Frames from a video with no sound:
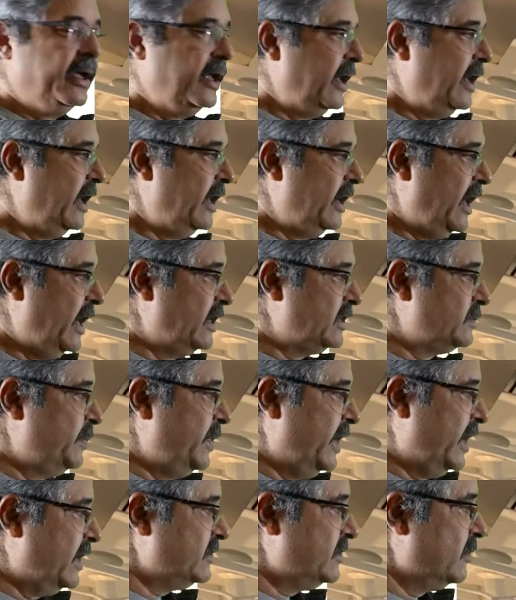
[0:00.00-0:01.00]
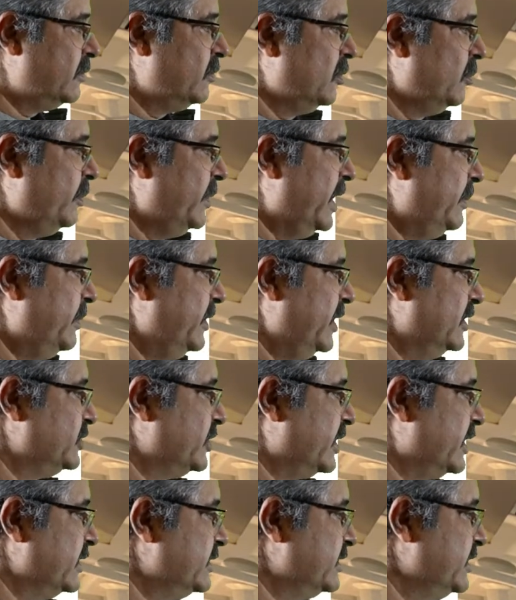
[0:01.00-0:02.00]
And as big as the room may be, as you
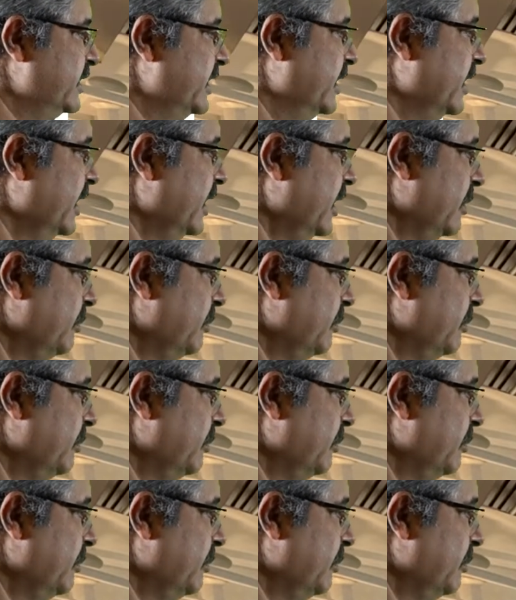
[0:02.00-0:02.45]
can see,